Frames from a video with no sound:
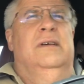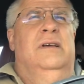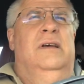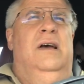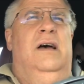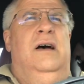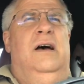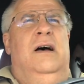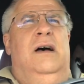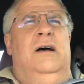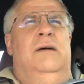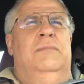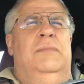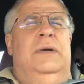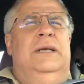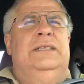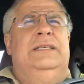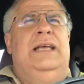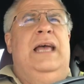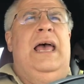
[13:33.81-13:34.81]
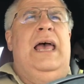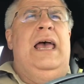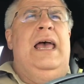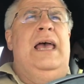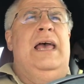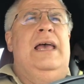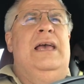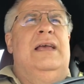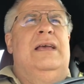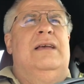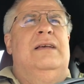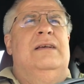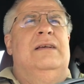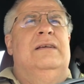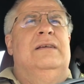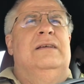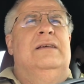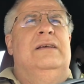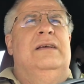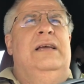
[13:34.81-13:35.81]
attack
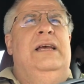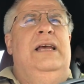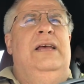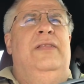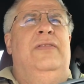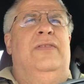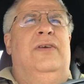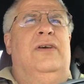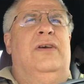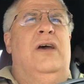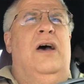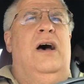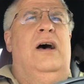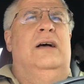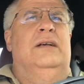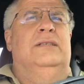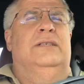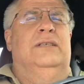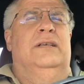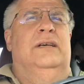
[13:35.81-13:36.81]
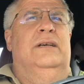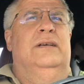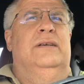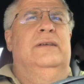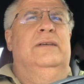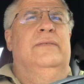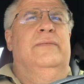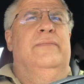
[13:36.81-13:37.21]
in the Gaza